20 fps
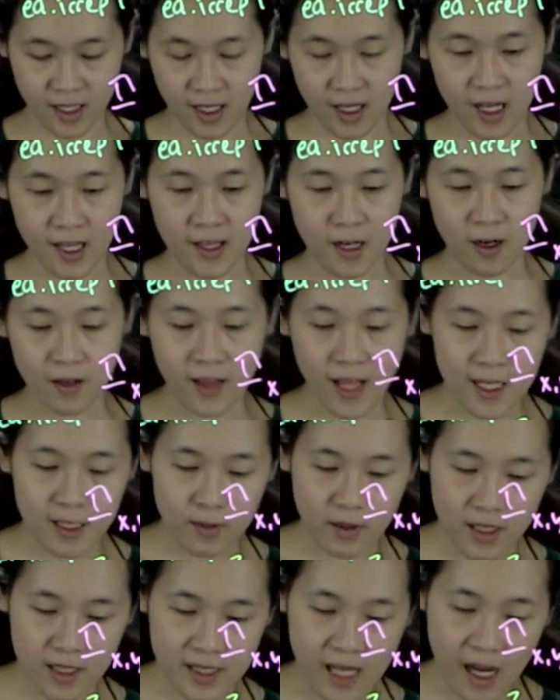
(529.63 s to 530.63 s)
And our last
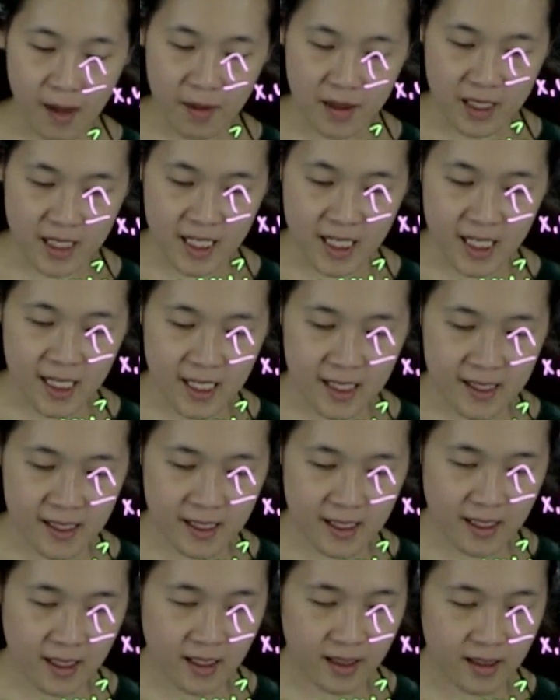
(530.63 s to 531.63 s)
one is how many
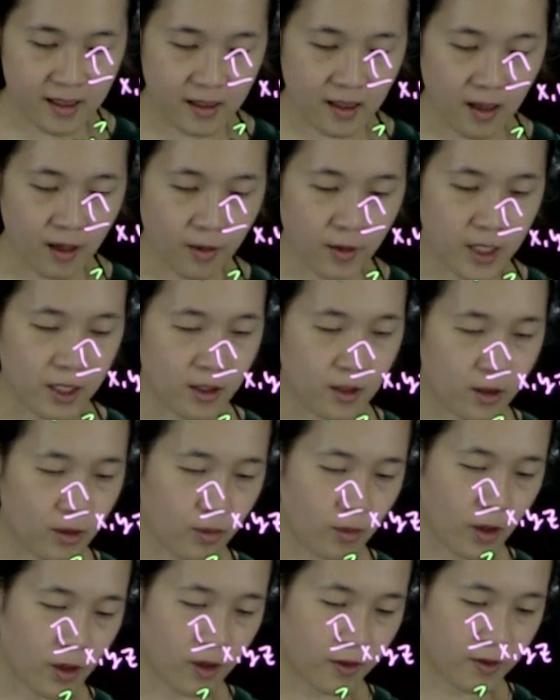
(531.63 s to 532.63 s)
e's. So we do
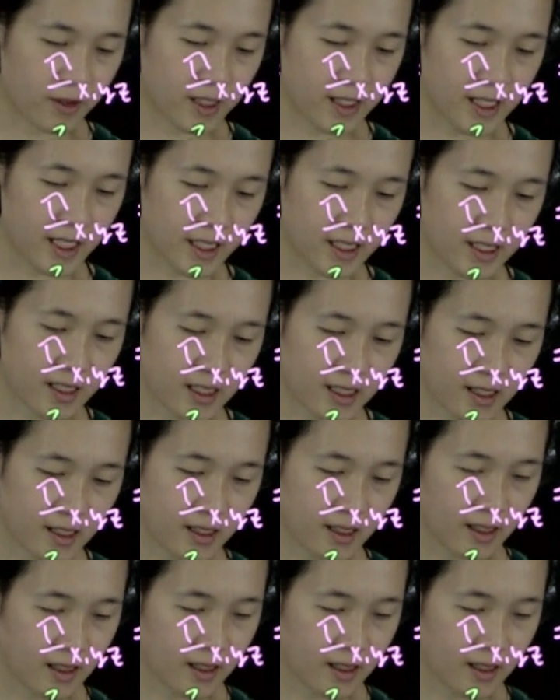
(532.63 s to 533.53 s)
1 over 6